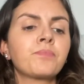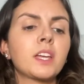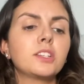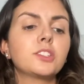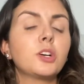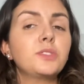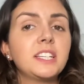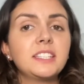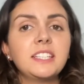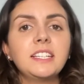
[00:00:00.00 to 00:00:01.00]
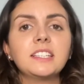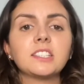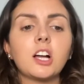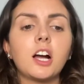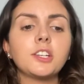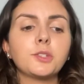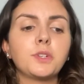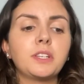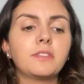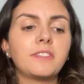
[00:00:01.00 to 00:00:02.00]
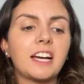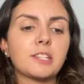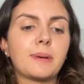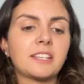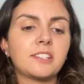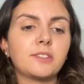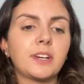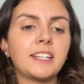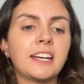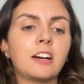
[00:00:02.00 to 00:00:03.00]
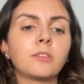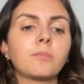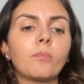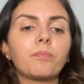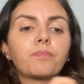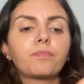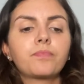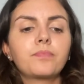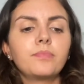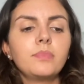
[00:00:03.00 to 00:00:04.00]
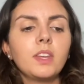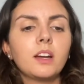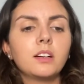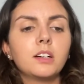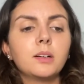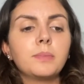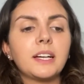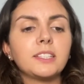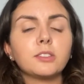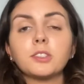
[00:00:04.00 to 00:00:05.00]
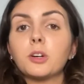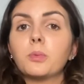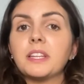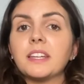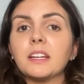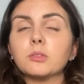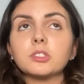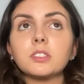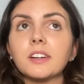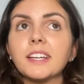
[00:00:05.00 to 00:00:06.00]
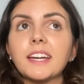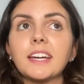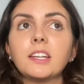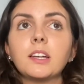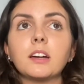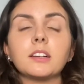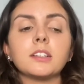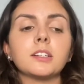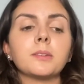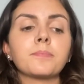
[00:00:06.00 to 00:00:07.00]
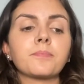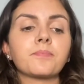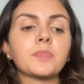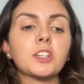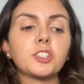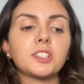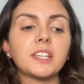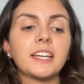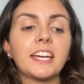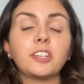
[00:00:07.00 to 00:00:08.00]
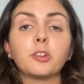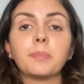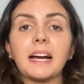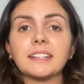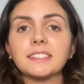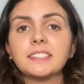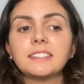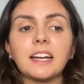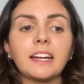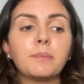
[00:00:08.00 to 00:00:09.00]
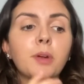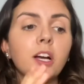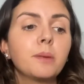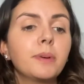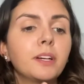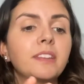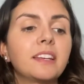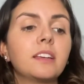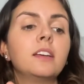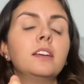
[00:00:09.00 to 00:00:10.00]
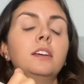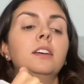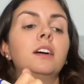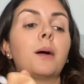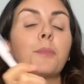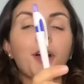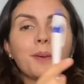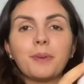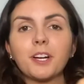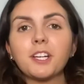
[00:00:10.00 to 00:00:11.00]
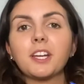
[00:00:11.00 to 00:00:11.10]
So Disney is not doing fast passes right now. I don't know when they will start again. Just like annual passes, I'm not comparing